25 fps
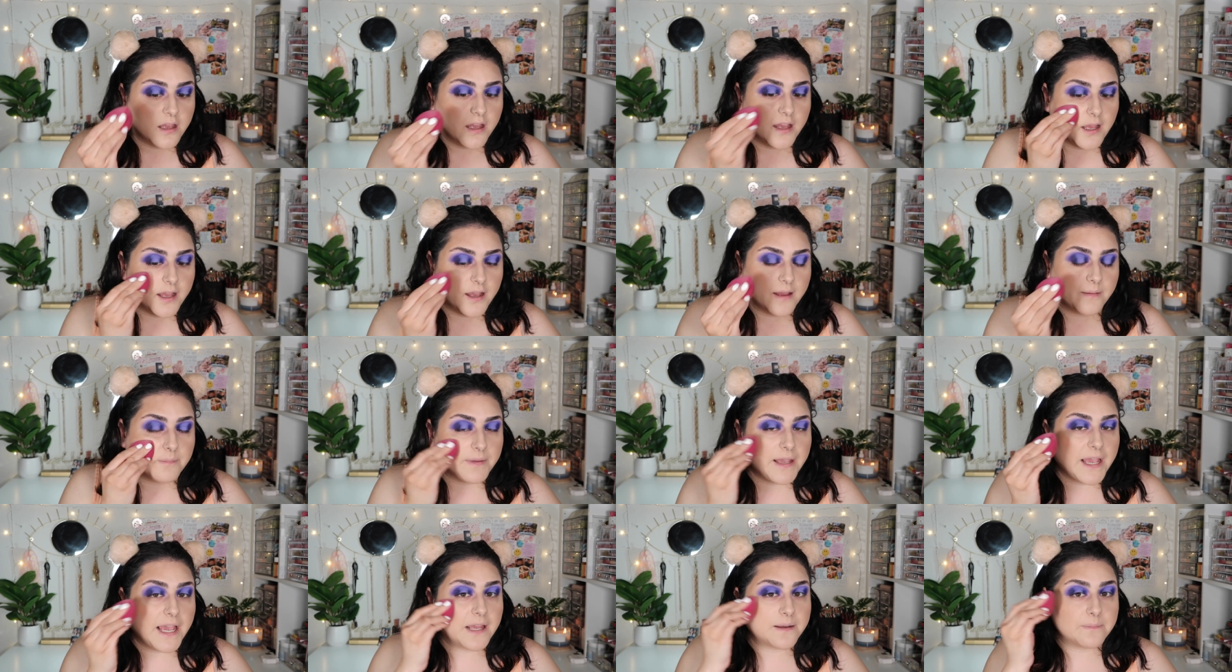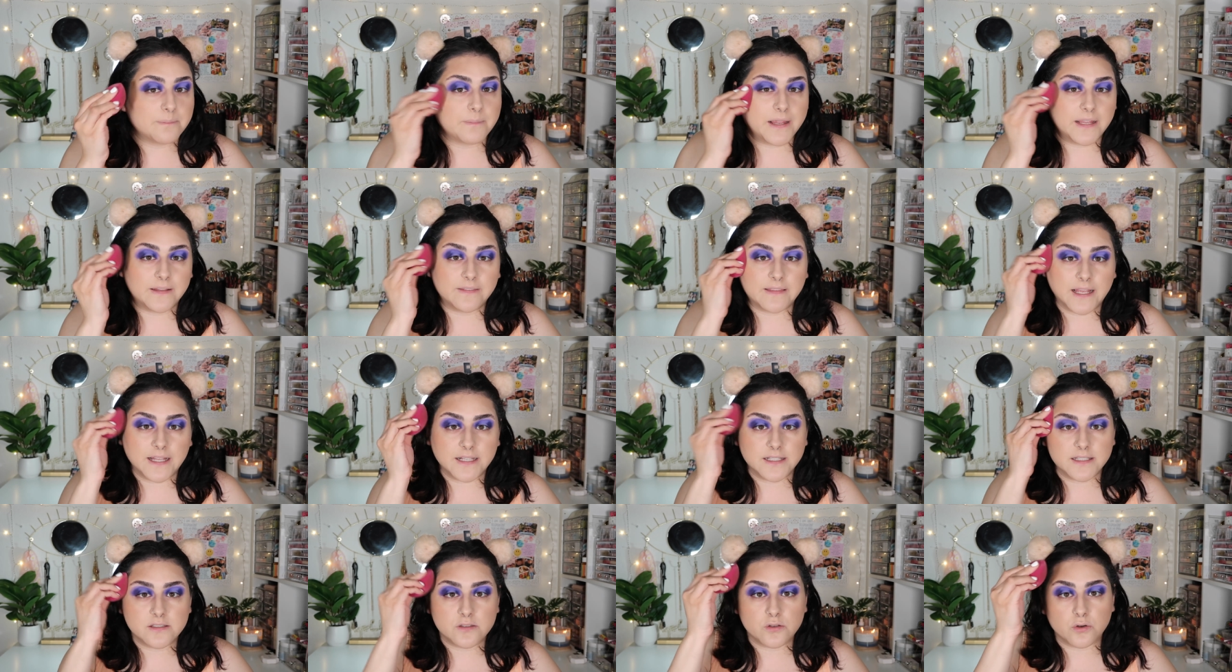um, had made
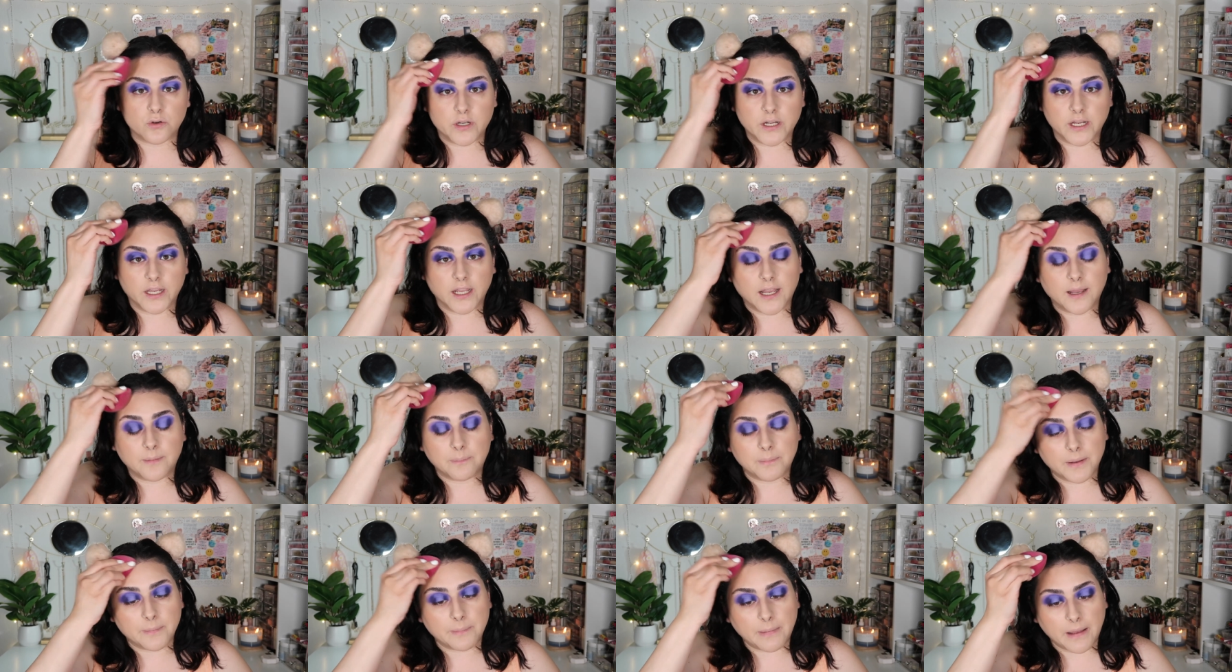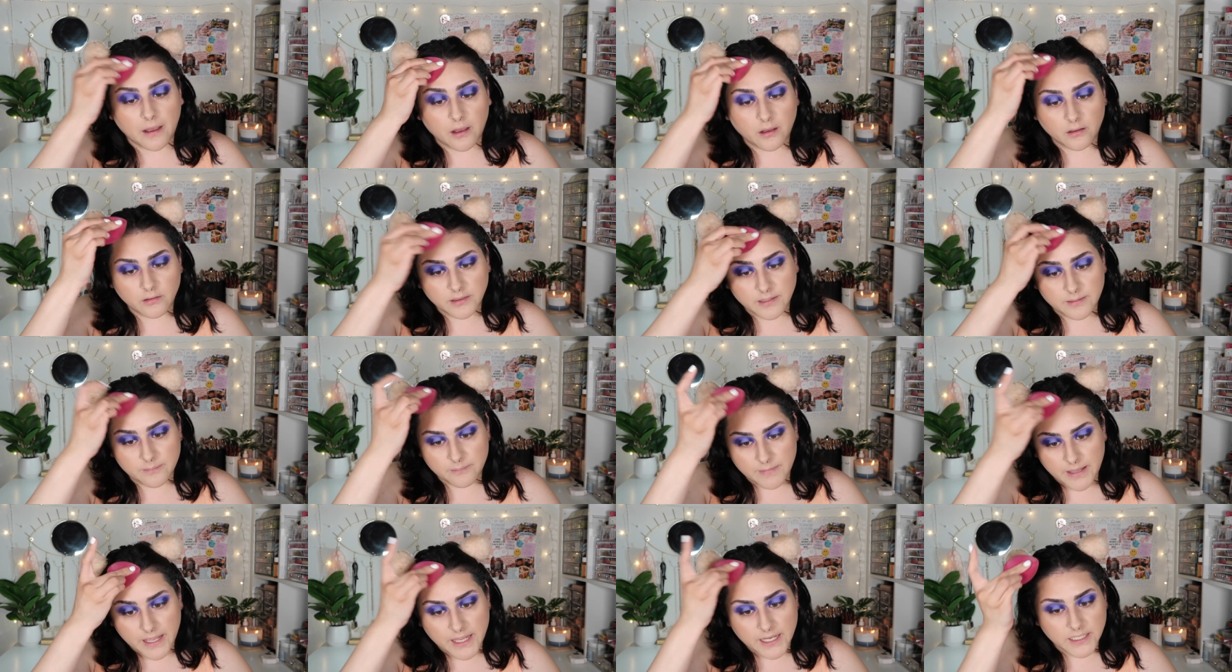that story up about
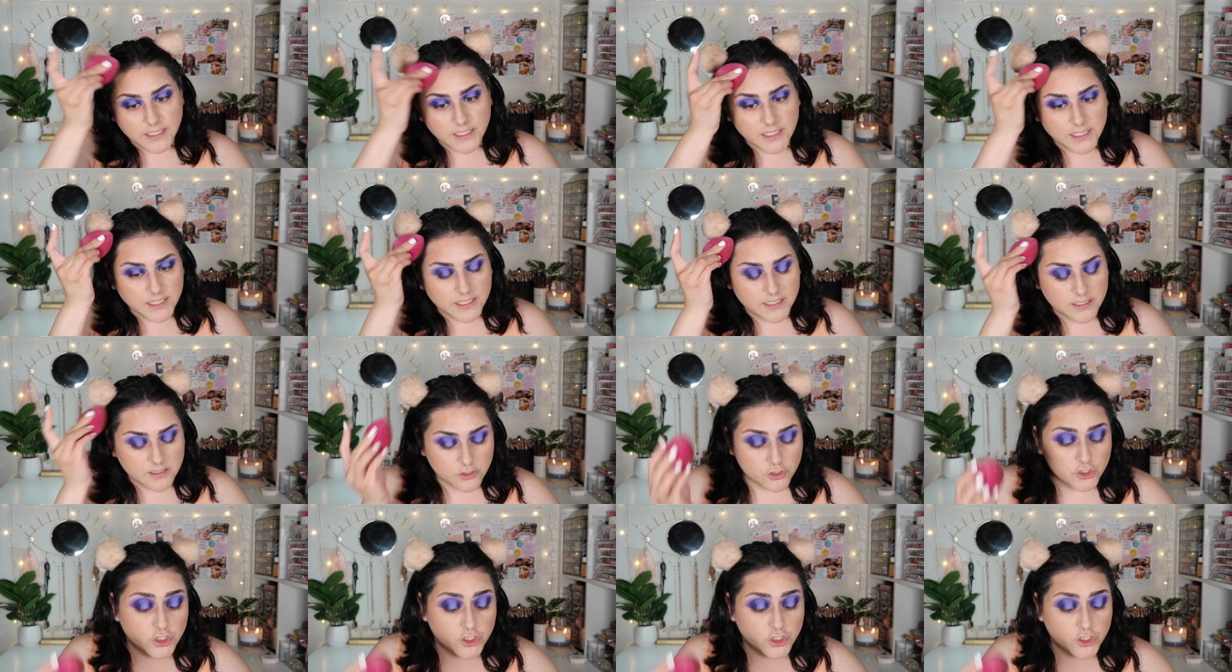the man he,